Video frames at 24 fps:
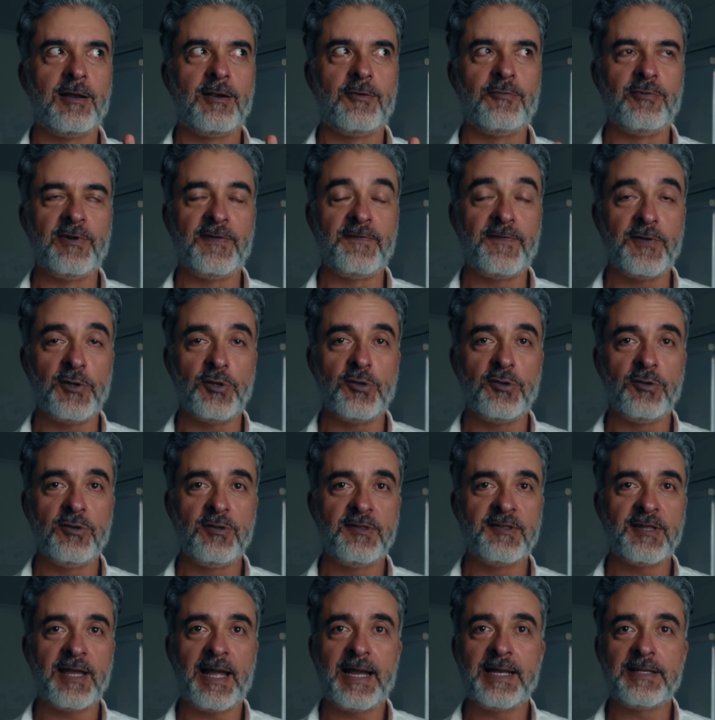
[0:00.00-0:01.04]

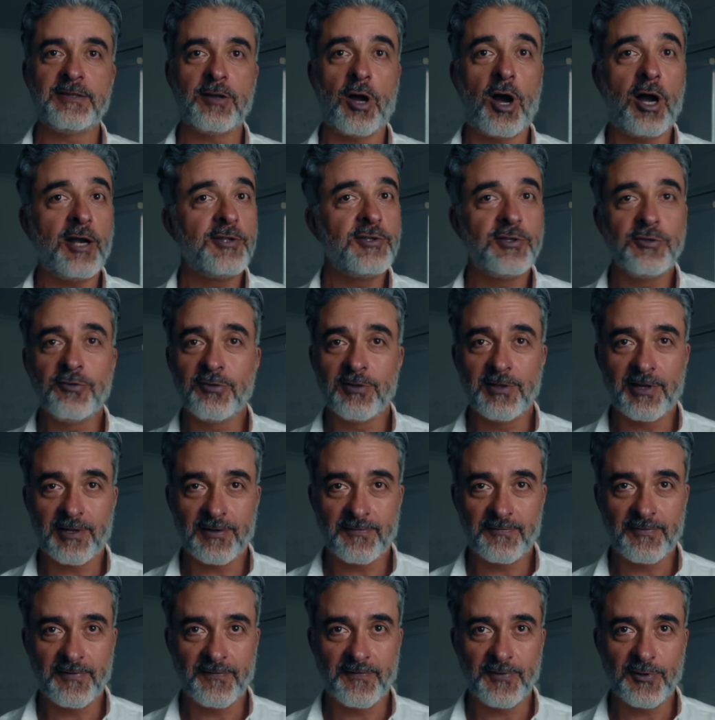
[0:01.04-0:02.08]
reviews. And I do a lot
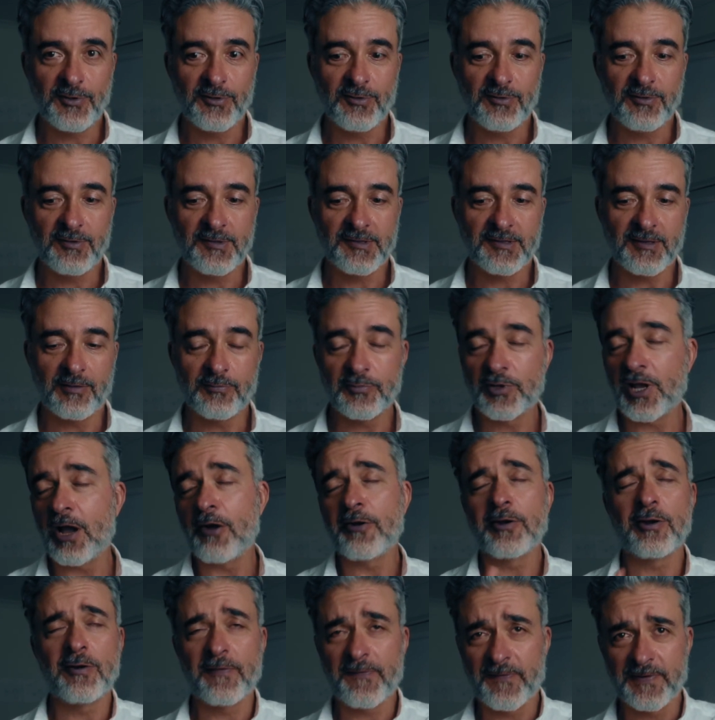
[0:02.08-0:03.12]
of reviews. I'm
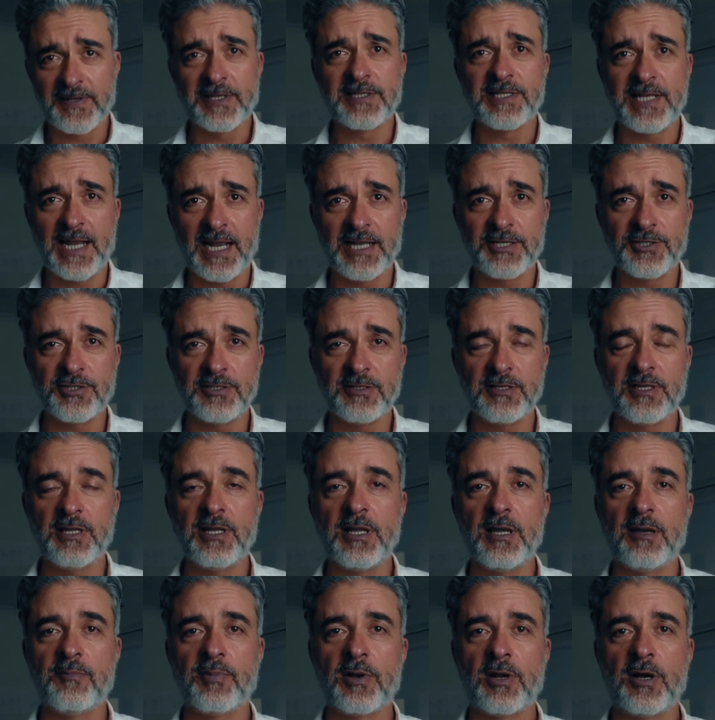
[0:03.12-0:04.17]
going off on a tangent
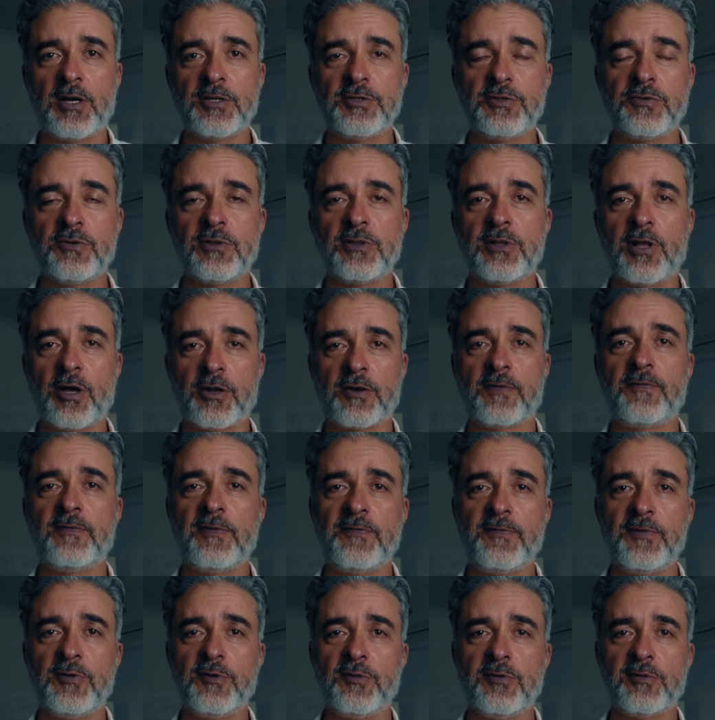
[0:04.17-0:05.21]
here, but I do a lot of
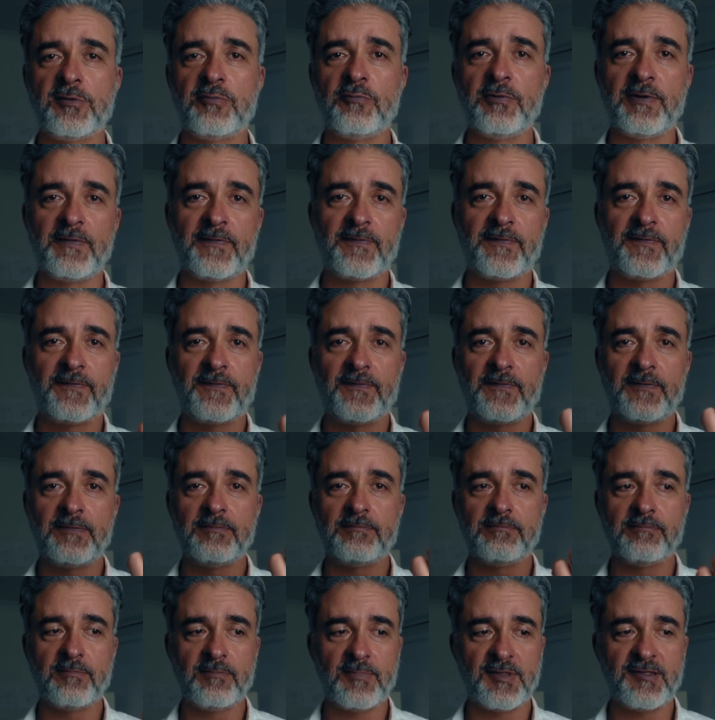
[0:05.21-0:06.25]
reviews with
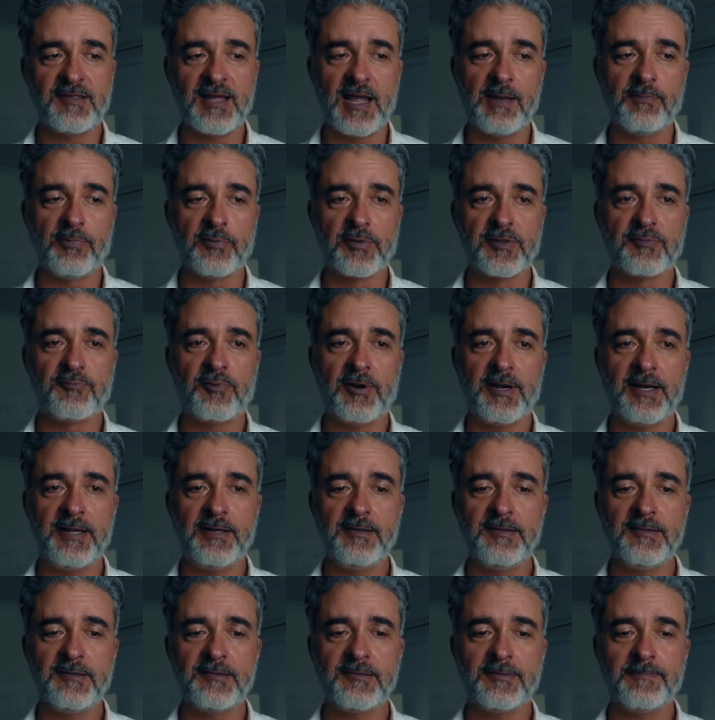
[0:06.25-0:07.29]
sample
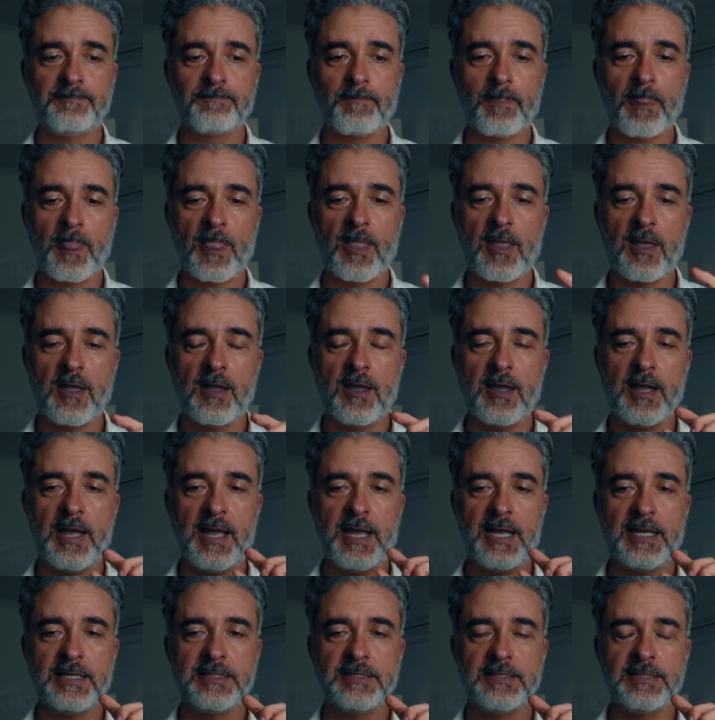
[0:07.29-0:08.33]
sprays.
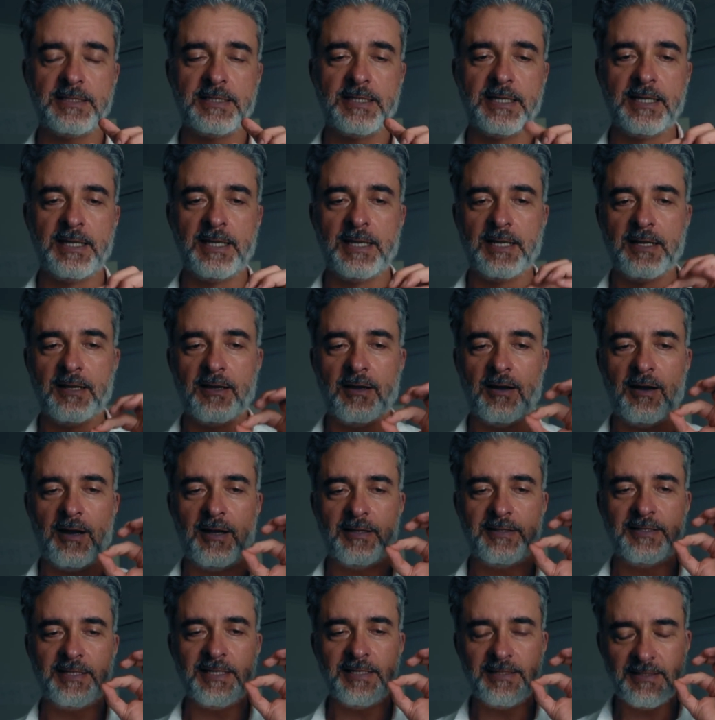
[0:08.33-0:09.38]
And I
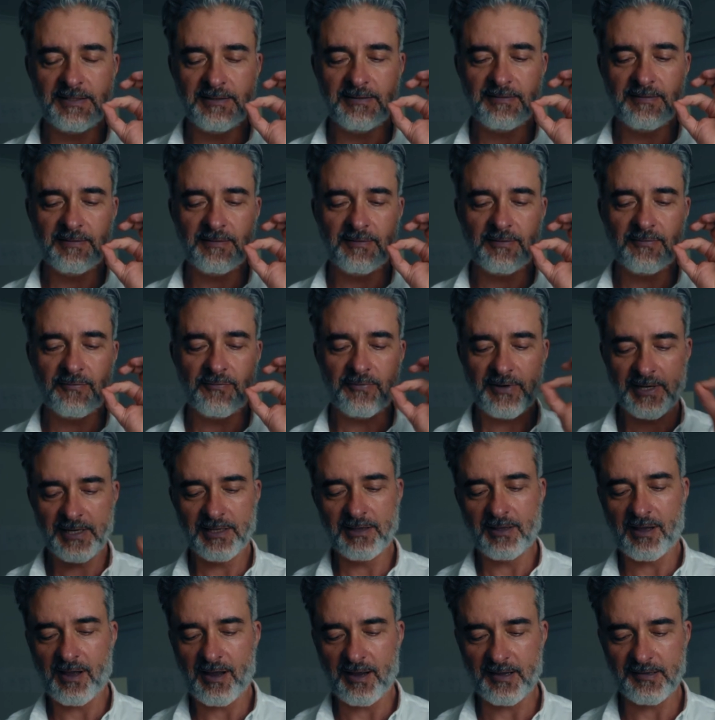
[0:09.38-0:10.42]
did
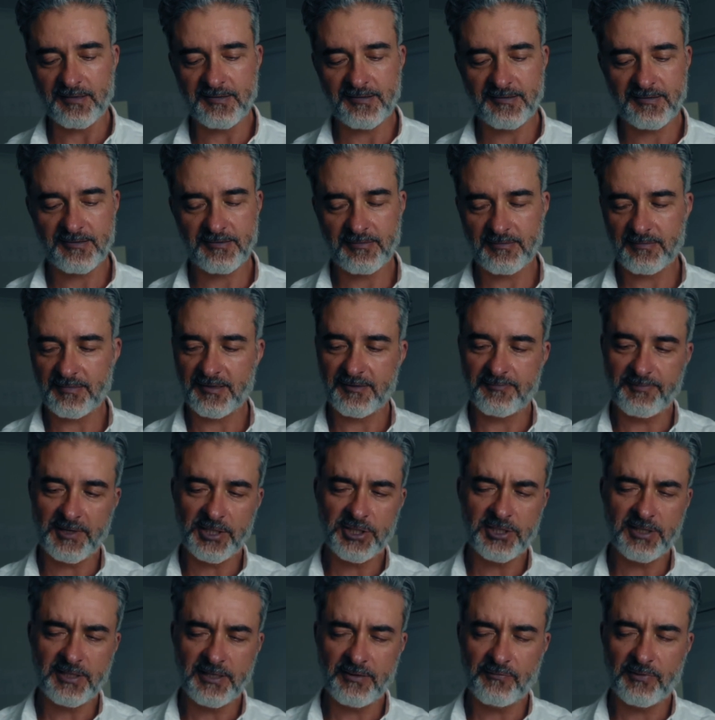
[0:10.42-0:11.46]
realize,
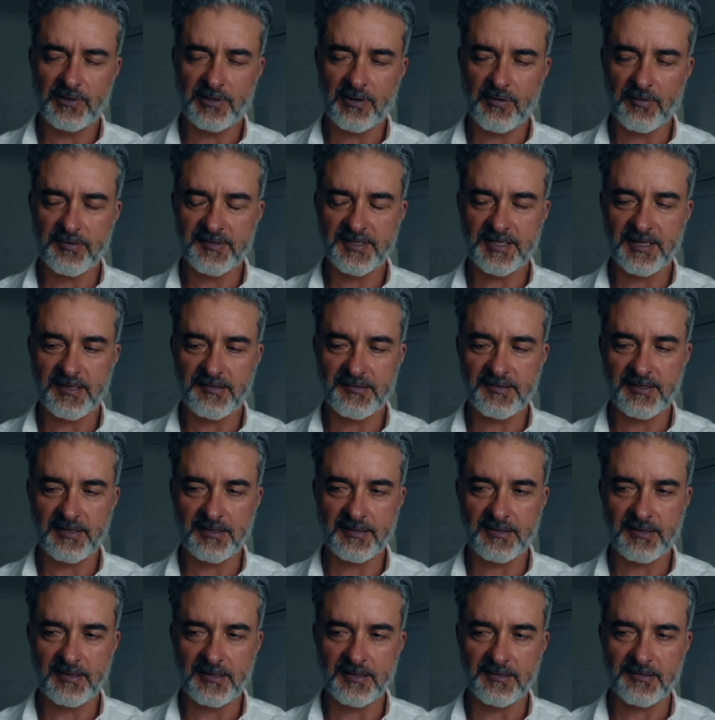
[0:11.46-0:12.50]
especially when I was
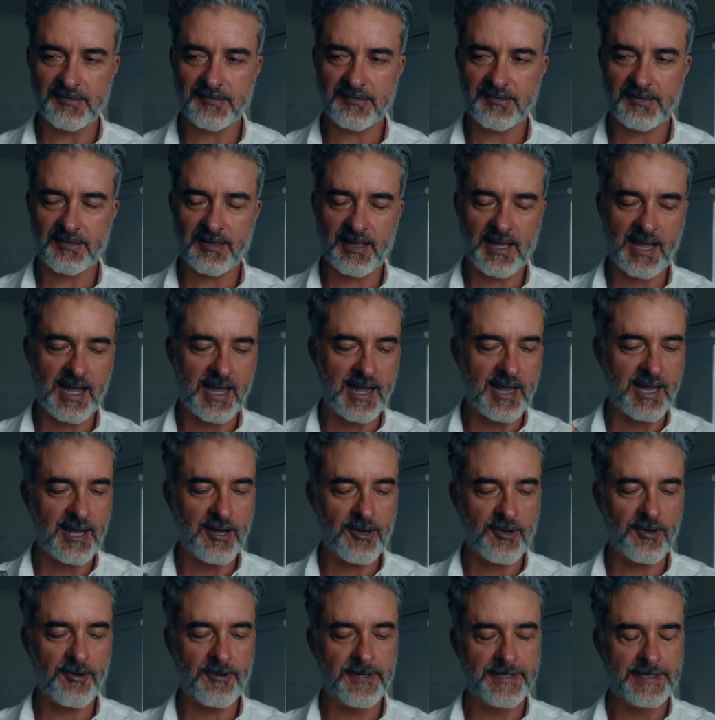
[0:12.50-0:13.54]
testing this,
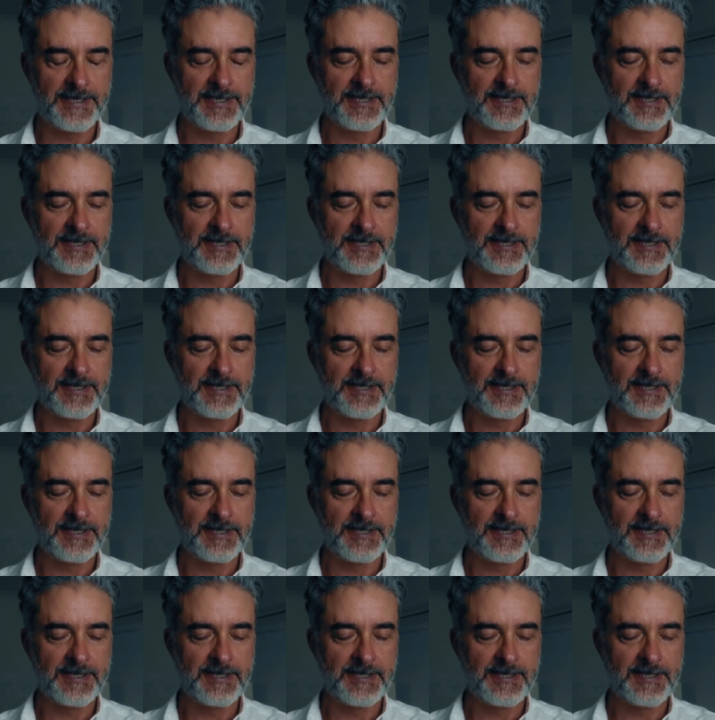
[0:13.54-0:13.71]
how